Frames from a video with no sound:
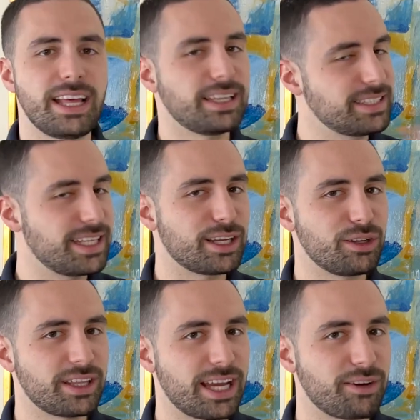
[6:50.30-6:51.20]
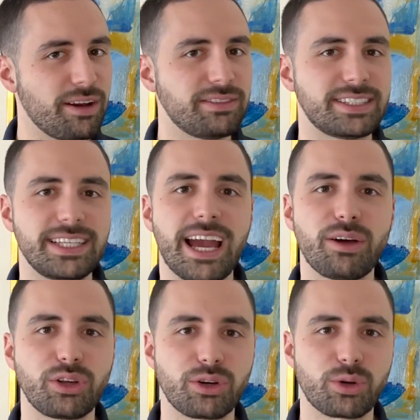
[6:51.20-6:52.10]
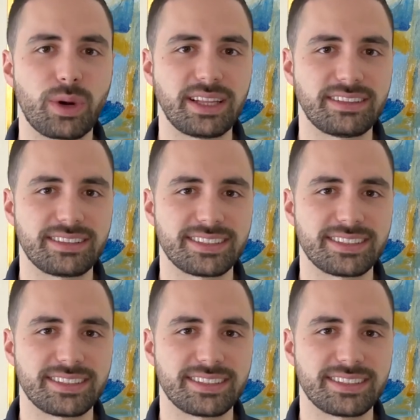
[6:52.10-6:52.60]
Let's take a look at that graph to see how the cook went.